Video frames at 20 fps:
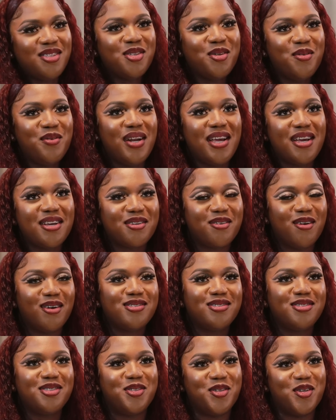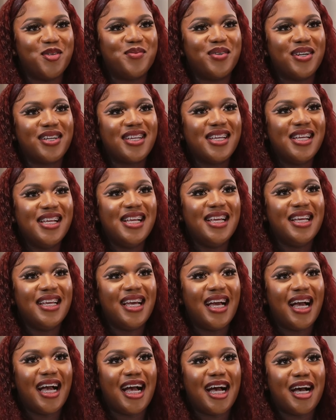So when I got to Joburg,
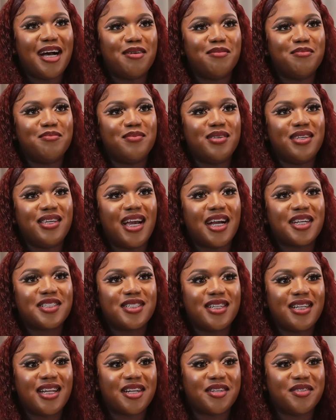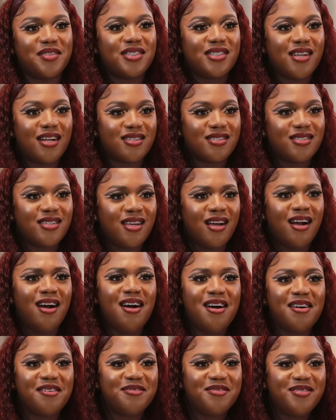he actually like reached out to say,
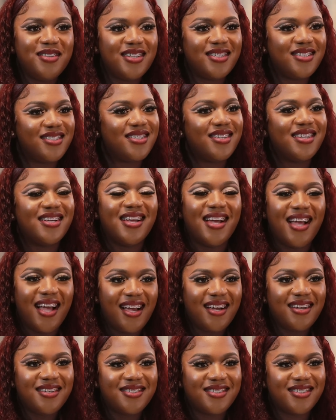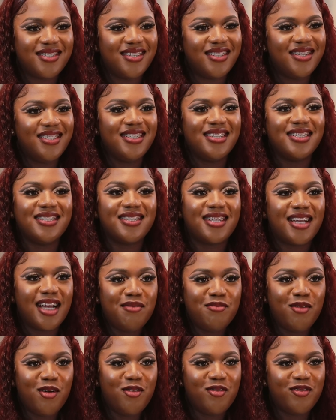oh friend, actually come